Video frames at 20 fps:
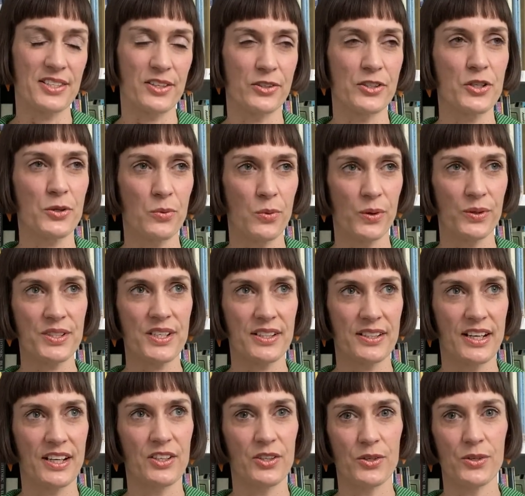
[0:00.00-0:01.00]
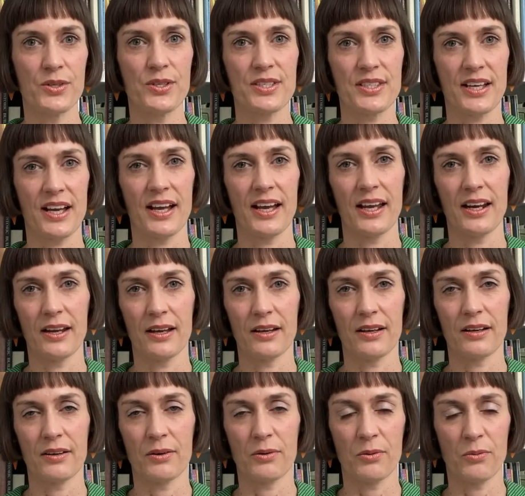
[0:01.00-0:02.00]
So Tewantin and Noosa and
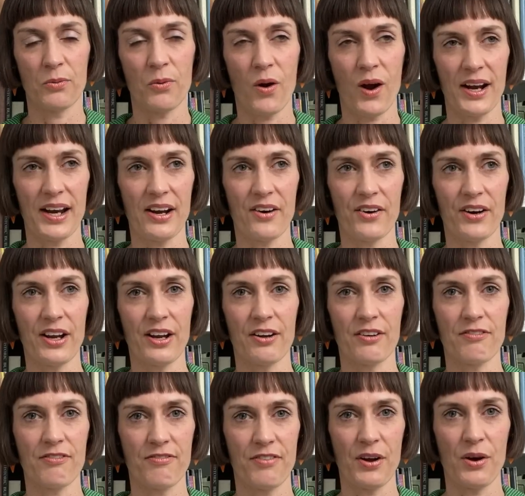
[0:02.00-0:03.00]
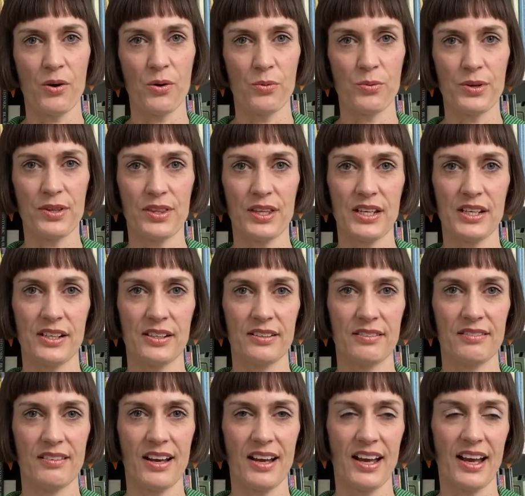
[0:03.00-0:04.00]
a wide area fell
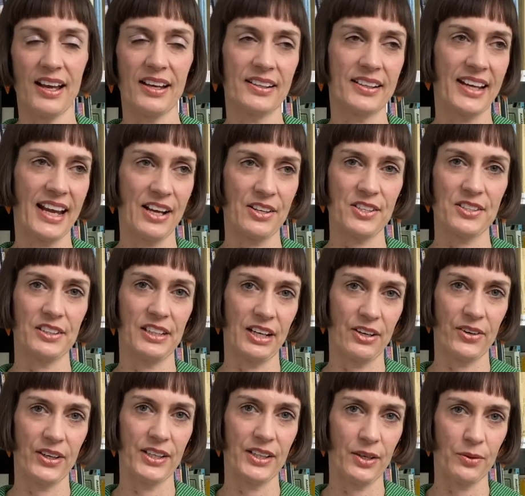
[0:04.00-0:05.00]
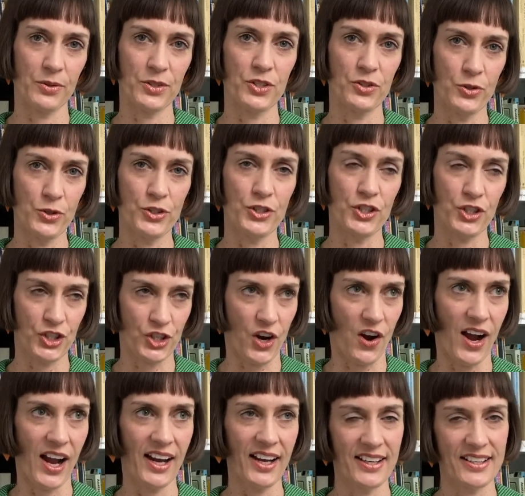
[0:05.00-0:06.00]
within a council area that was Noosa
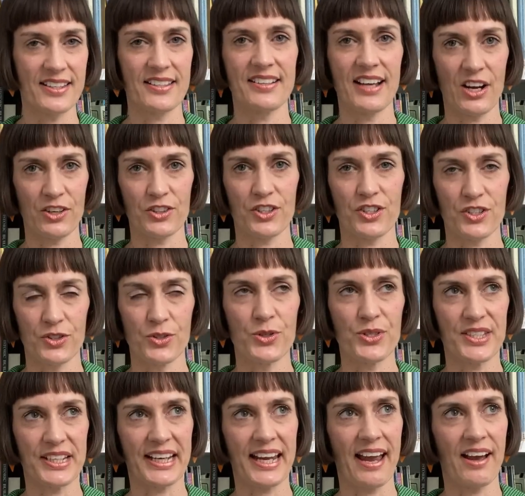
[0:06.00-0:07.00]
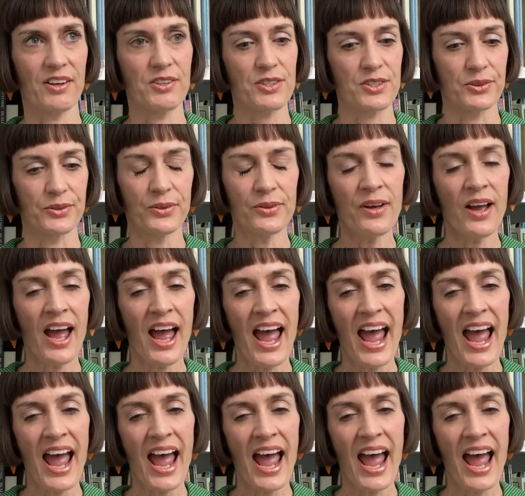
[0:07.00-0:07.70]
Shire. It's now just Noosa Council.